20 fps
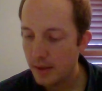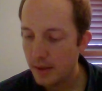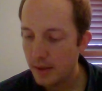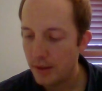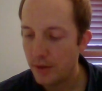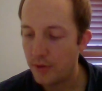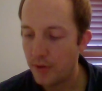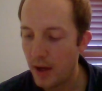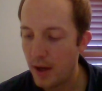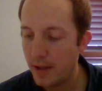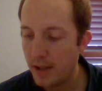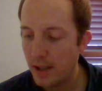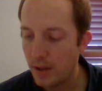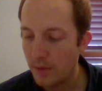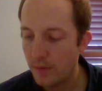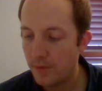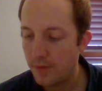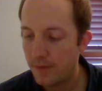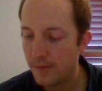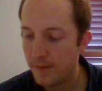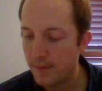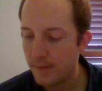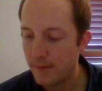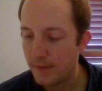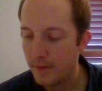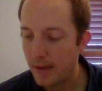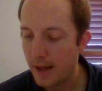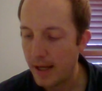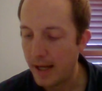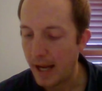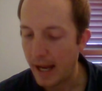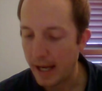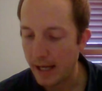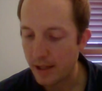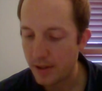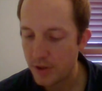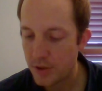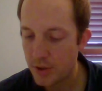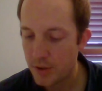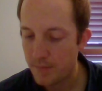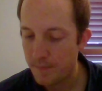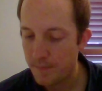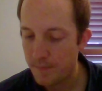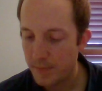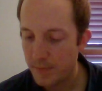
the son of Nahash,